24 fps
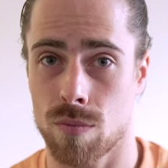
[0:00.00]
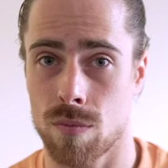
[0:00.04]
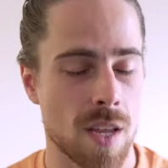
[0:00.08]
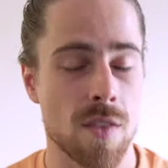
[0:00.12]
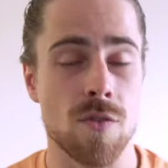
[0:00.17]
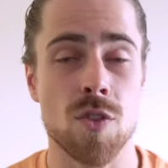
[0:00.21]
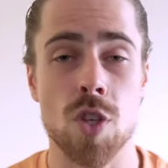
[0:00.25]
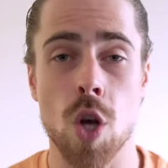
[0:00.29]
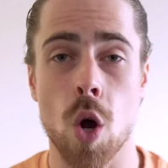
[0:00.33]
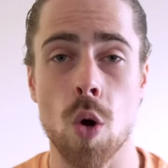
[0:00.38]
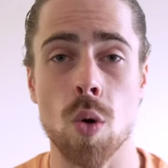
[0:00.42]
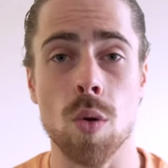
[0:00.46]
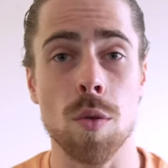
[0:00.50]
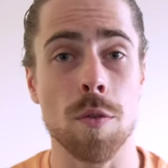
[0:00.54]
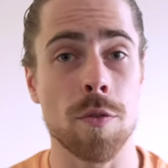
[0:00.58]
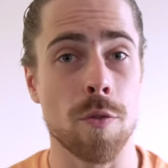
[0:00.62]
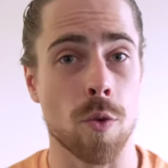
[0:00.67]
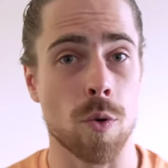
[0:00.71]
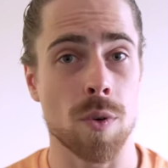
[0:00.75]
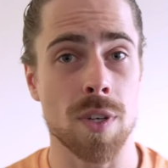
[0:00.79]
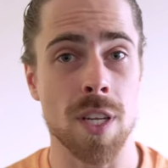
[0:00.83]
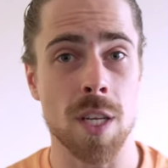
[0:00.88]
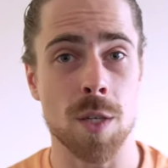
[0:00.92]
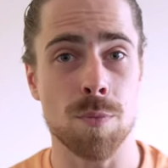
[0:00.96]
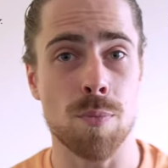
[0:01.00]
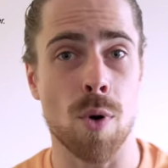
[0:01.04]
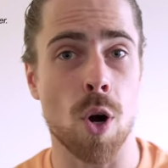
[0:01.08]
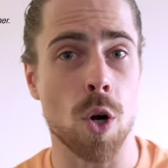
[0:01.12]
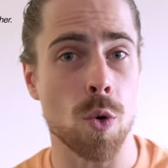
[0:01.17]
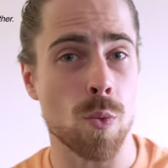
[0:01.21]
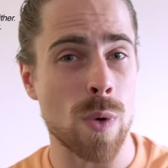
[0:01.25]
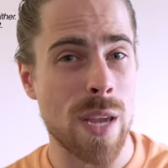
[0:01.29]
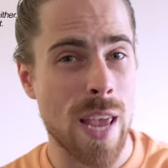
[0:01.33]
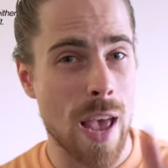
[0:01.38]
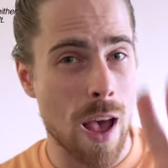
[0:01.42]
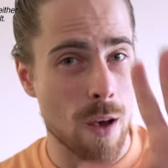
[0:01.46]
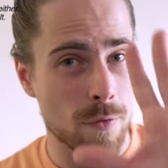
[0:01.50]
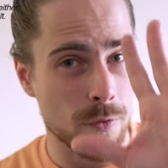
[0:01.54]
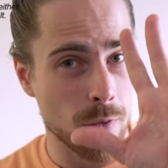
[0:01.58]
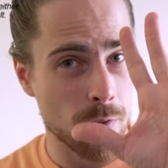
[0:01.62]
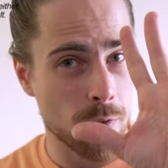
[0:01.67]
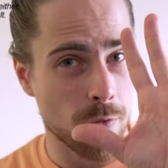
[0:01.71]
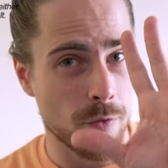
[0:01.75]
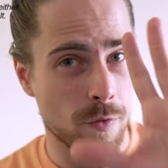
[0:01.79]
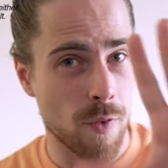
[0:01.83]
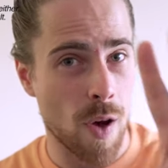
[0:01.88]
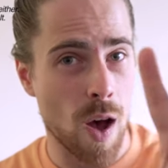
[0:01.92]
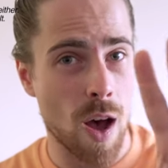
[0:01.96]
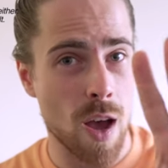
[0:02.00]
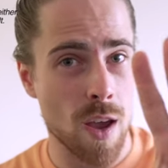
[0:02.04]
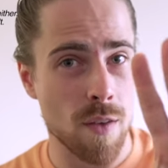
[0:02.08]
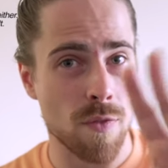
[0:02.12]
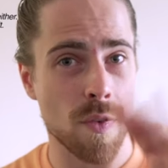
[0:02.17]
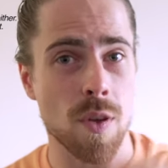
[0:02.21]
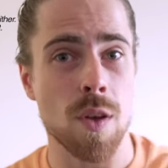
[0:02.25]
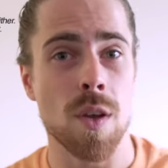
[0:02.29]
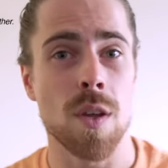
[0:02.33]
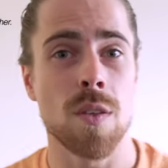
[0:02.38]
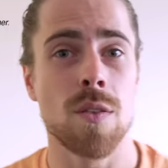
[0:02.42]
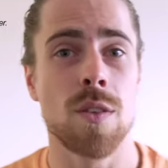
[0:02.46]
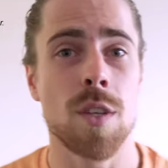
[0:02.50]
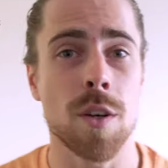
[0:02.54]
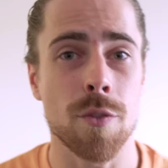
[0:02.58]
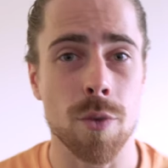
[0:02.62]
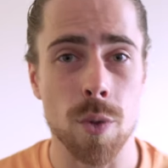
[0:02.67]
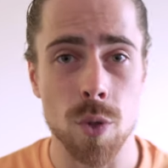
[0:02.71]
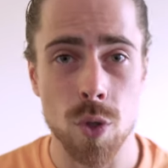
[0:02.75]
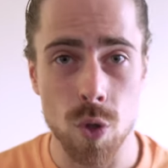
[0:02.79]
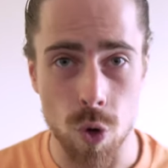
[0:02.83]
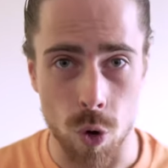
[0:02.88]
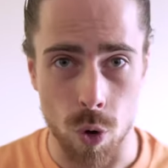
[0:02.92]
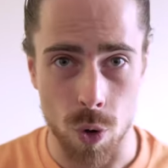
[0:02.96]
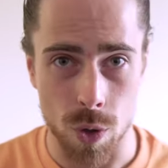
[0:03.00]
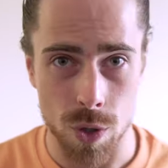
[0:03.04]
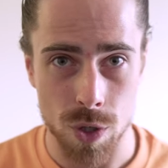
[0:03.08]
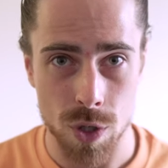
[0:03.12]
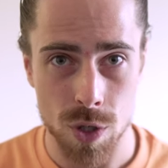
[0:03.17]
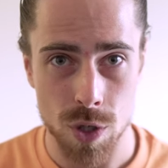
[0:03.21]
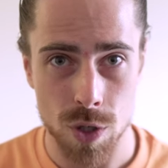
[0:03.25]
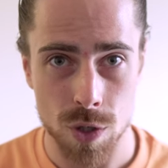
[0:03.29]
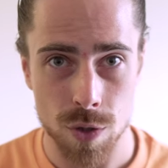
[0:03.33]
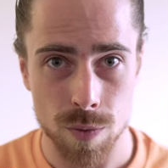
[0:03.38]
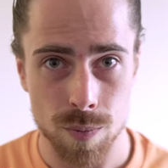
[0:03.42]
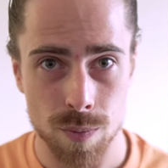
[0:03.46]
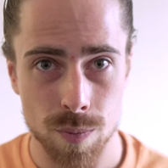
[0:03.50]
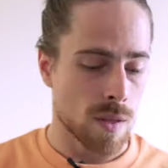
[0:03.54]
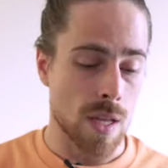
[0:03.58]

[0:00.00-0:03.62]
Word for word: In total for this part we have five different chords.